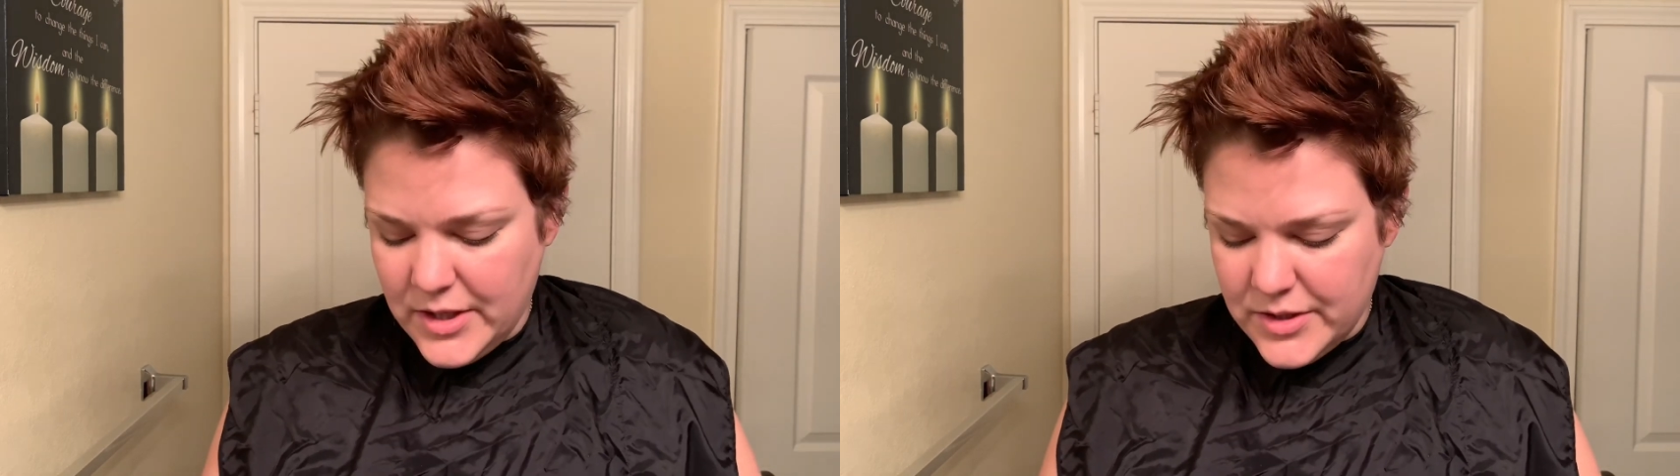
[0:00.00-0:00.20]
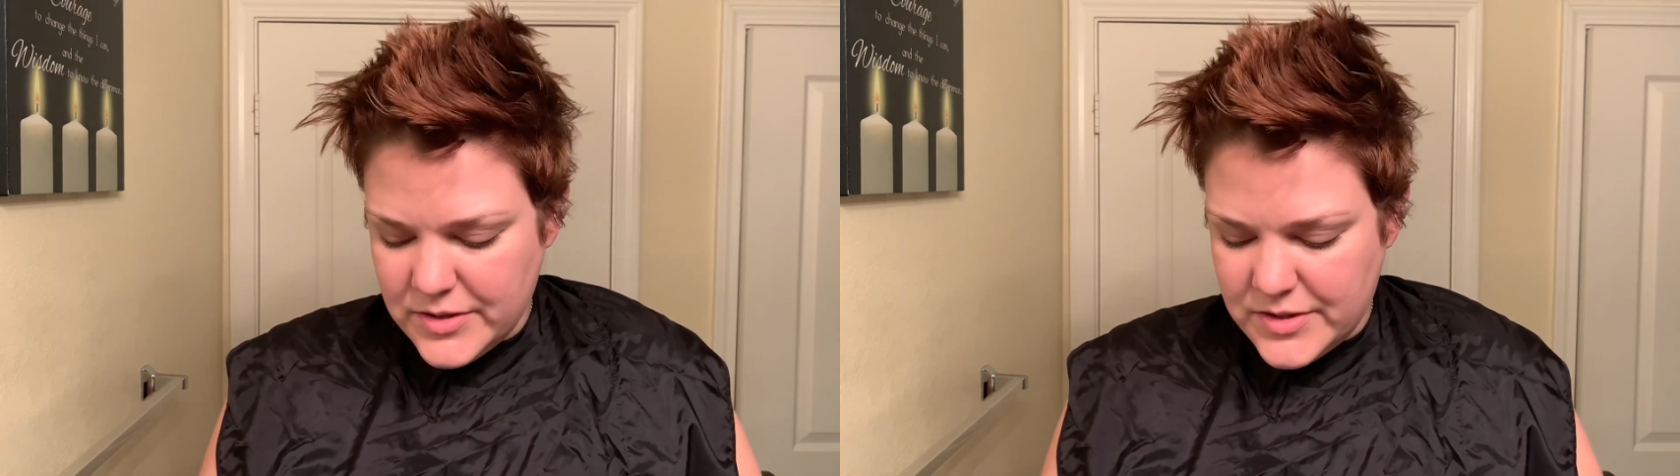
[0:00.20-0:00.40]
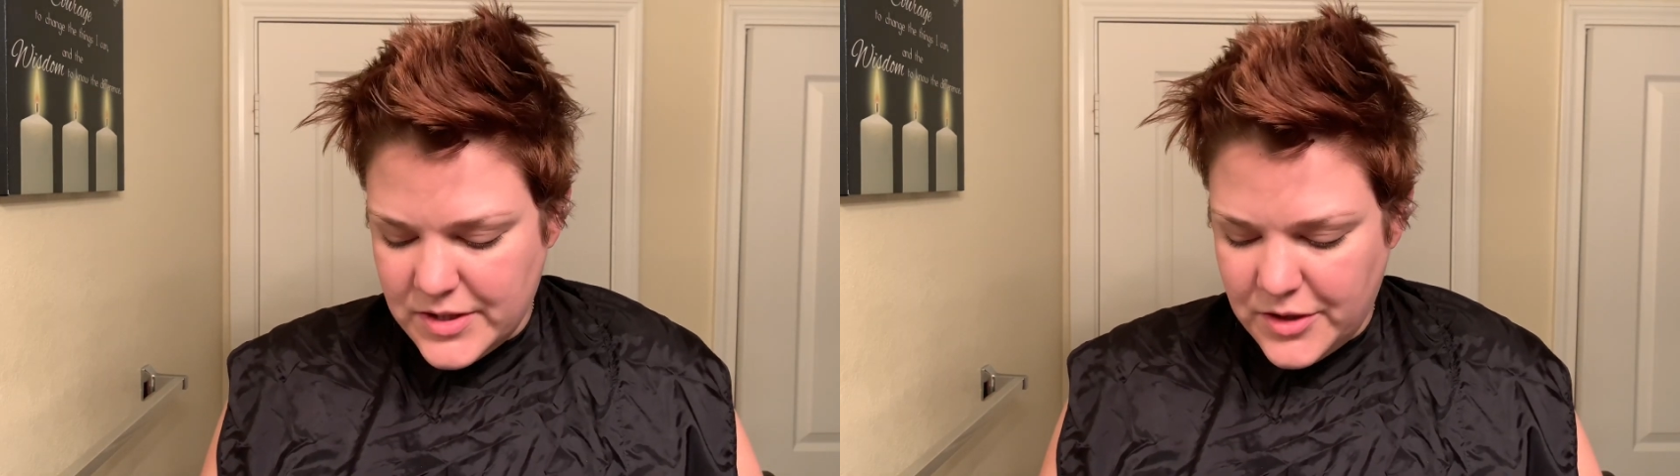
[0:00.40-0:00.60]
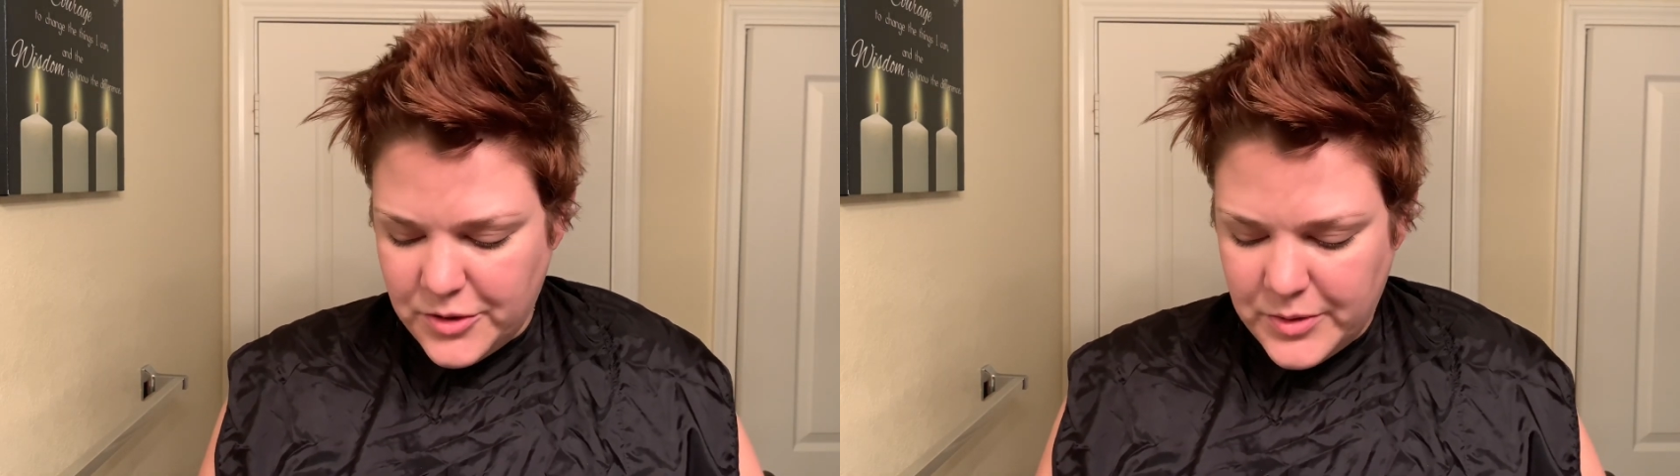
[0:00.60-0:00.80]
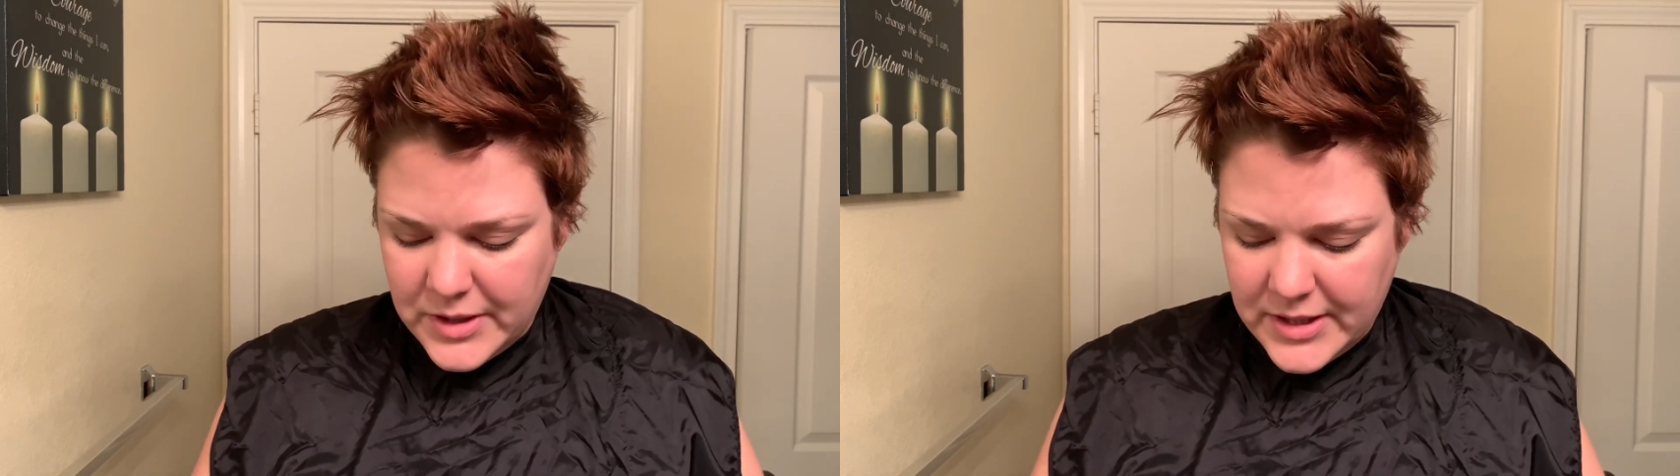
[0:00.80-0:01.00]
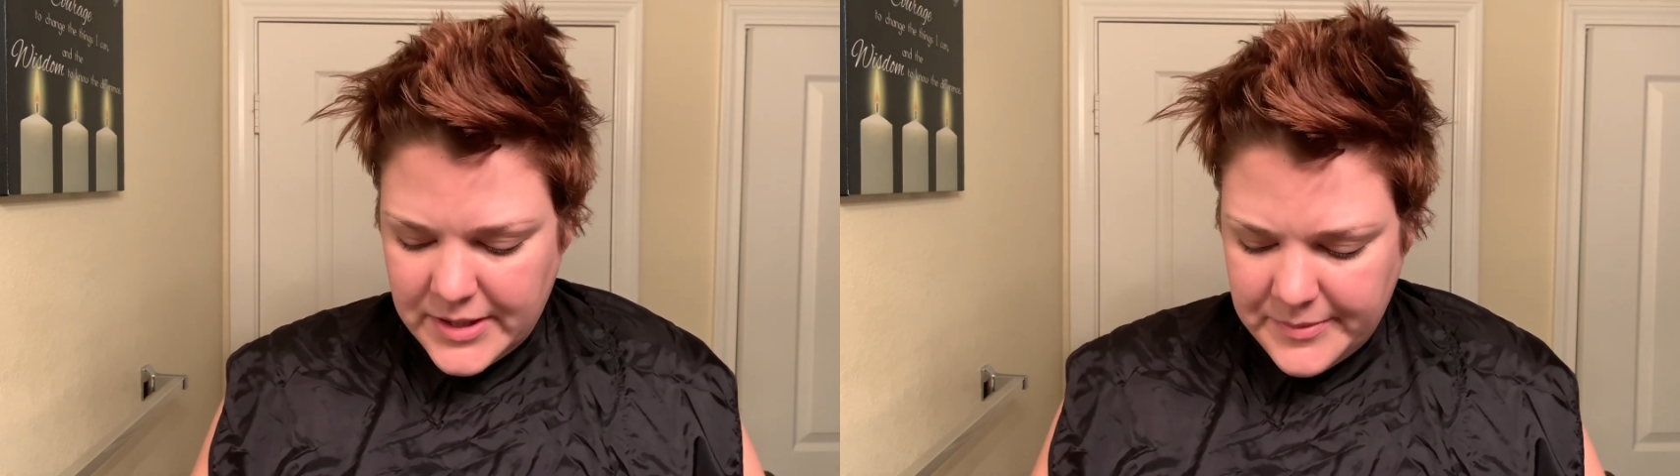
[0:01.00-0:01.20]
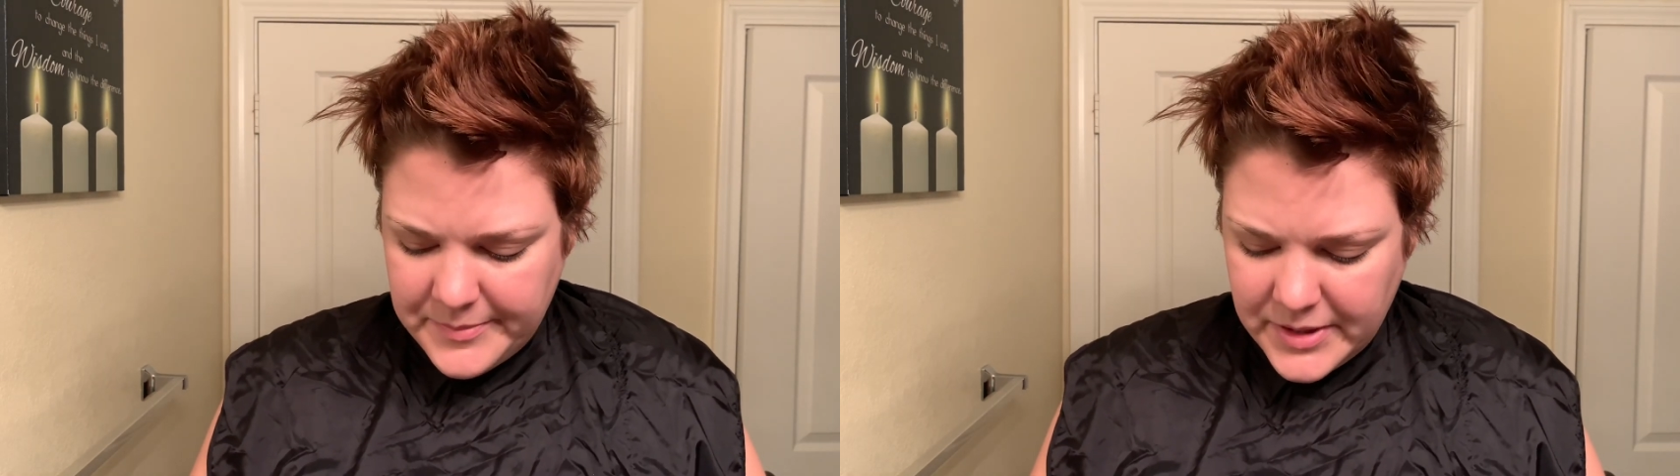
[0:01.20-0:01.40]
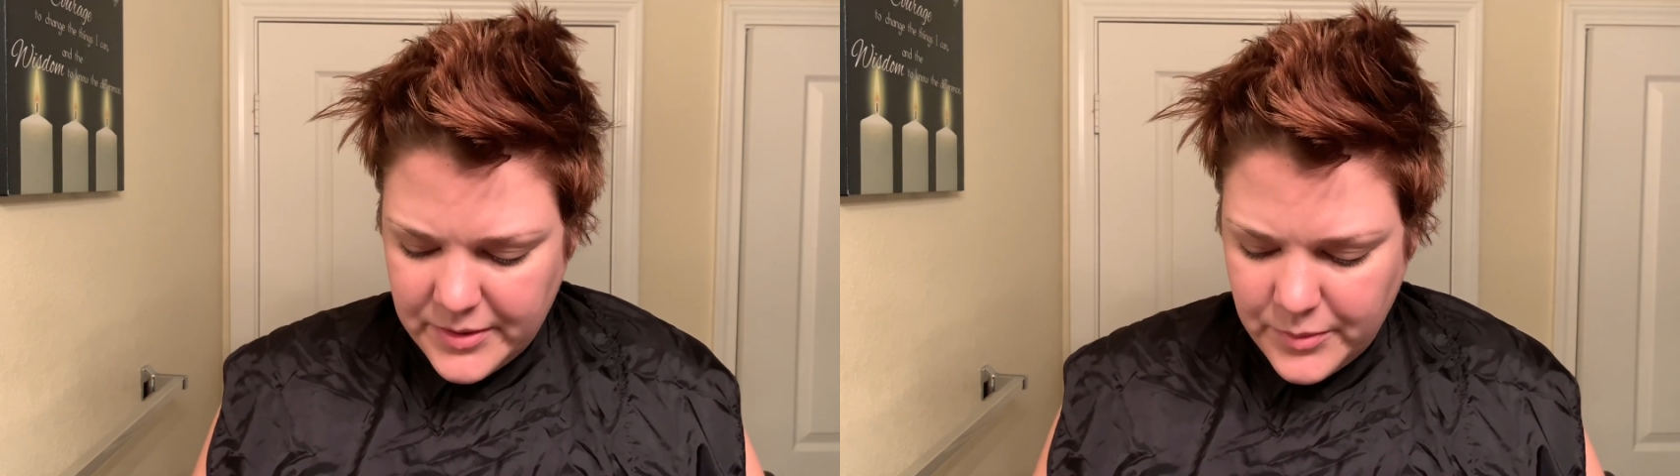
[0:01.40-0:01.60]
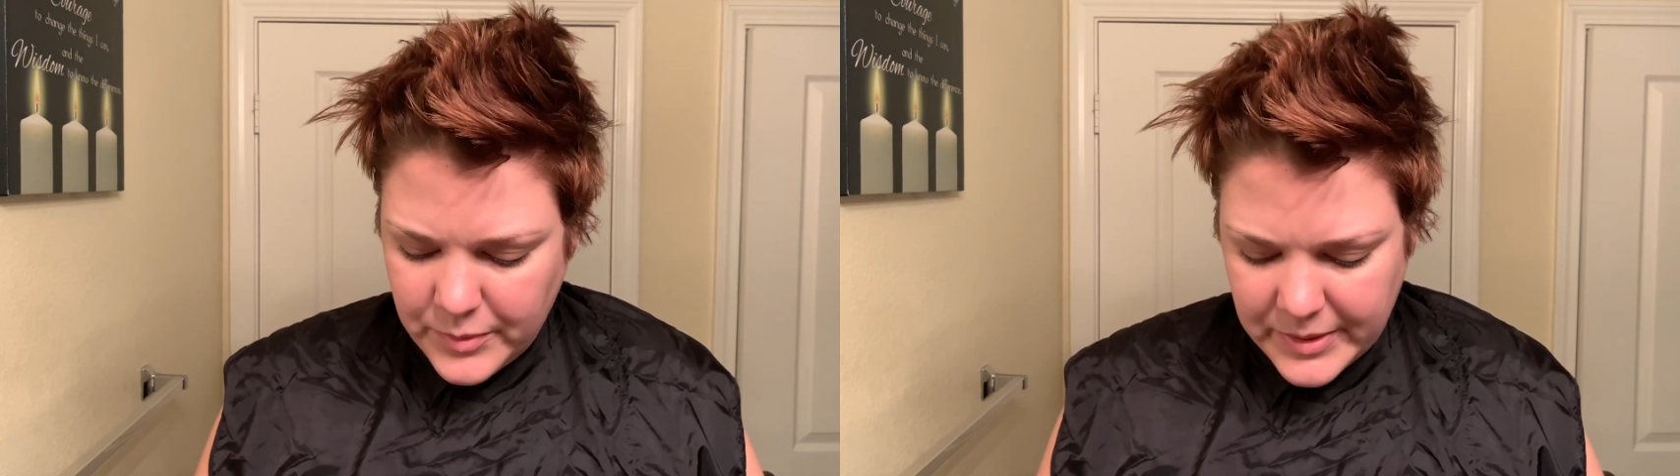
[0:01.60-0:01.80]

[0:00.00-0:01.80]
So what